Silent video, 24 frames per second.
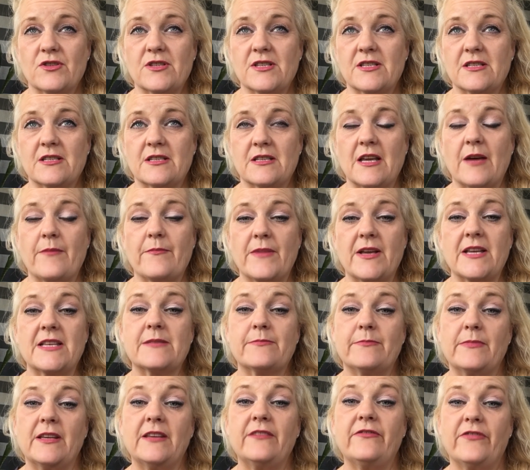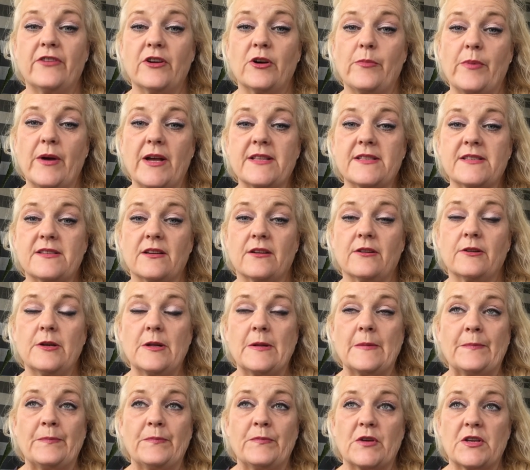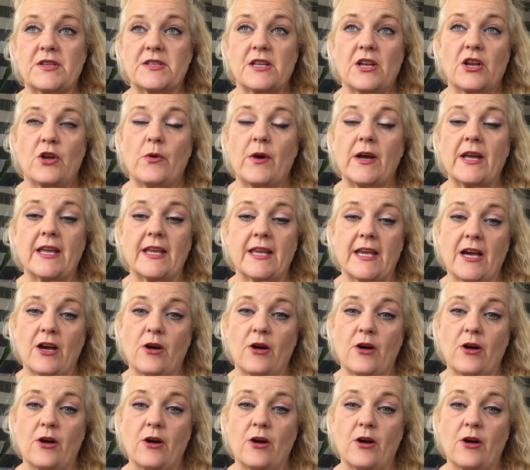that makes me feel better, because I know I can get